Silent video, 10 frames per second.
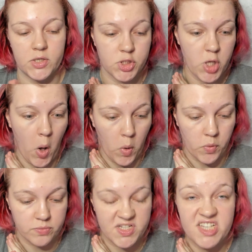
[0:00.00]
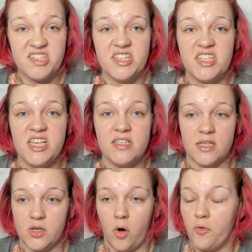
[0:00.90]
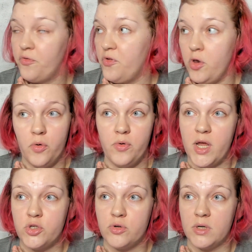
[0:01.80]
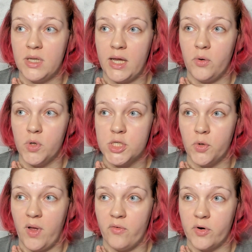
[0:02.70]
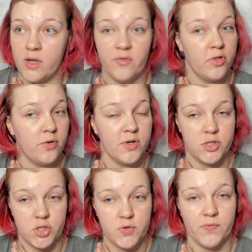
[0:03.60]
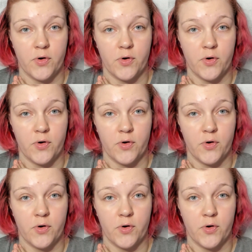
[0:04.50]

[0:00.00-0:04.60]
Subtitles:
So, 'tis the season of no natural light whatsoever, even though it's just 4